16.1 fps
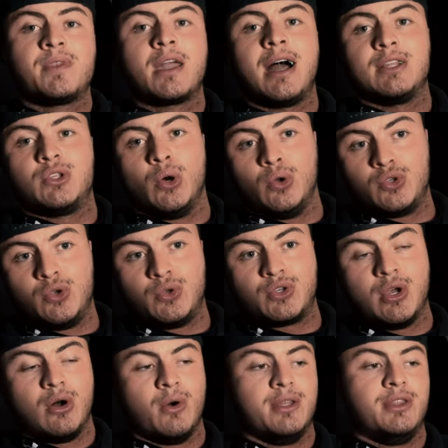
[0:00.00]
I told you
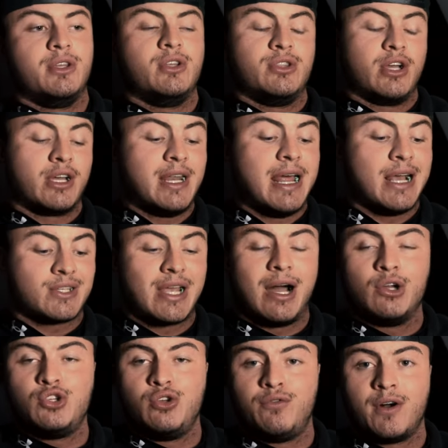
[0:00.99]
so. And they're gonna ask,
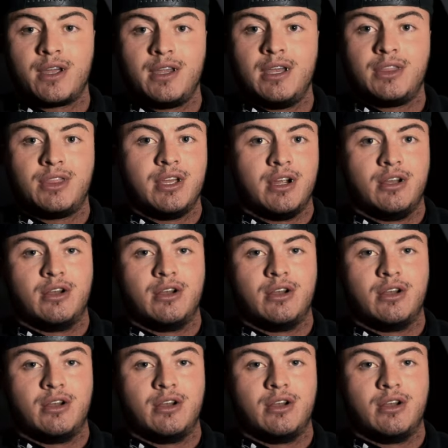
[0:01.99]
how'd you fucking get there?